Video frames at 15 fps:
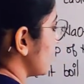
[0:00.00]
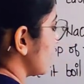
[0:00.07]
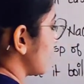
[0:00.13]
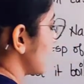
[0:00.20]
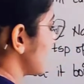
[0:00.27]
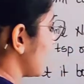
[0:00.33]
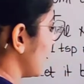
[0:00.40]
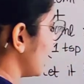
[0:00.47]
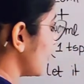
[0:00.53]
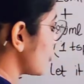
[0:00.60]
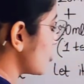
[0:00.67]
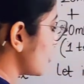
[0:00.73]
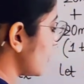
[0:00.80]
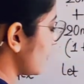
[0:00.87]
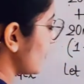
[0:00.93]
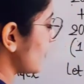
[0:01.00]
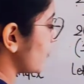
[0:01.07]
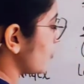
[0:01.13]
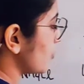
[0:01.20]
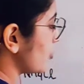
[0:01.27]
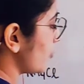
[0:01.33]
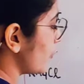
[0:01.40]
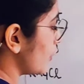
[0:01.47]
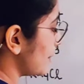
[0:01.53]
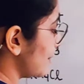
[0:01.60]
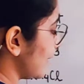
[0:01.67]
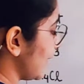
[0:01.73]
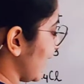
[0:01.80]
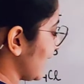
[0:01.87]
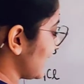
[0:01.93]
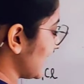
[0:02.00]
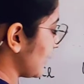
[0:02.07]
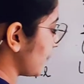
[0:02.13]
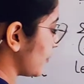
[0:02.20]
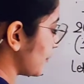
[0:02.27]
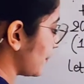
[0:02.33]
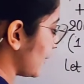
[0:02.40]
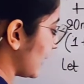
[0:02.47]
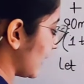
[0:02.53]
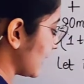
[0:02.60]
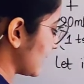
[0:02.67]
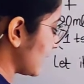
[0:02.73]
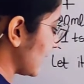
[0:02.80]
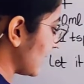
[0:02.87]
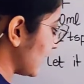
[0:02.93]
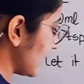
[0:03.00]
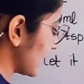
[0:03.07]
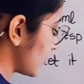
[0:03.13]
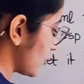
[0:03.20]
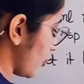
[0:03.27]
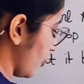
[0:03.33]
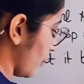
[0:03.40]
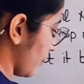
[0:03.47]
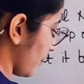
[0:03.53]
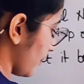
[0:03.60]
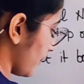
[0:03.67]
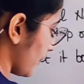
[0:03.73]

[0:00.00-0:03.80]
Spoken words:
the solution you would be getting would be containing soap.